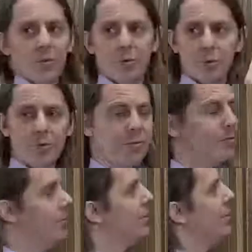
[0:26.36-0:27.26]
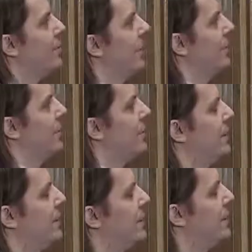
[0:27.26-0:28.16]
the derivative, the fact that
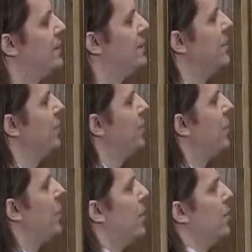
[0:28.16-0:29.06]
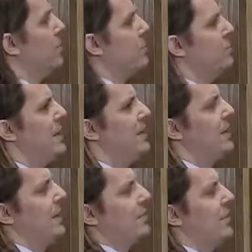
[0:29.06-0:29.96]
dq dt is 0 would just be
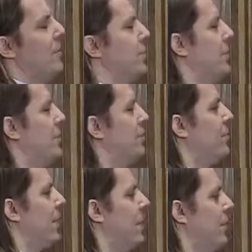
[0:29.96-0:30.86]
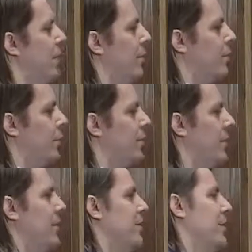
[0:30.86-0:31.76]
that, let's see, the derivative of
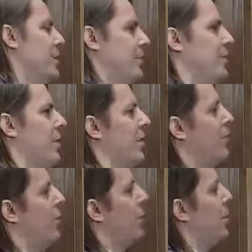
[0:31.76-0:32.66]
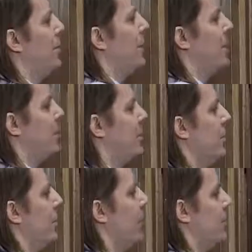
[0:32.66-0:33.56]
cosine is negative sine, pull out an omega,
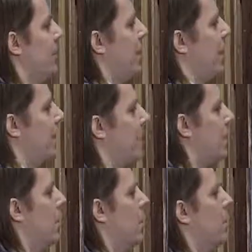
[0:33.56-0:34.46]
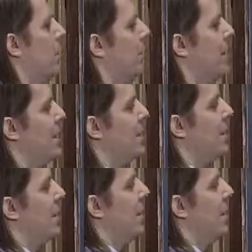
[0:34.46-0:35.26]
so minus A omega